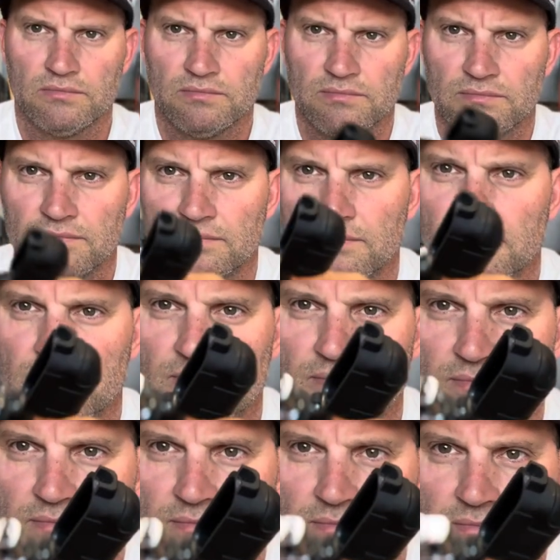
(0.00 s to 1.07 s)

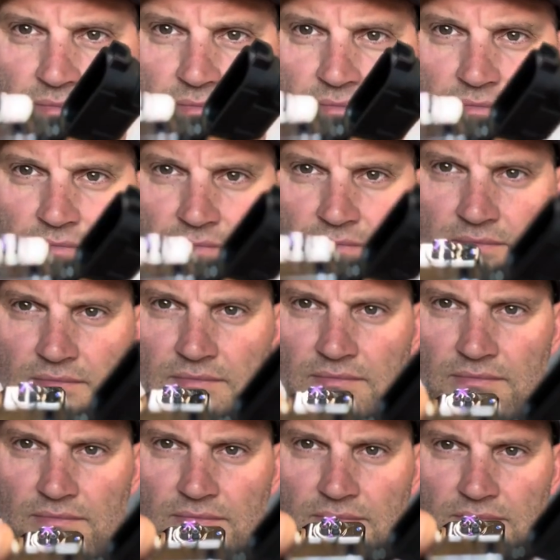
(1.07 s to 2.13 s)

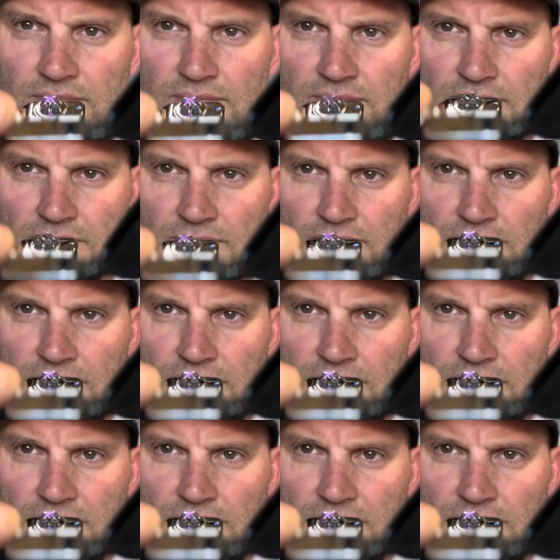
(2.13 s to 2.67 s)
(no one is talking)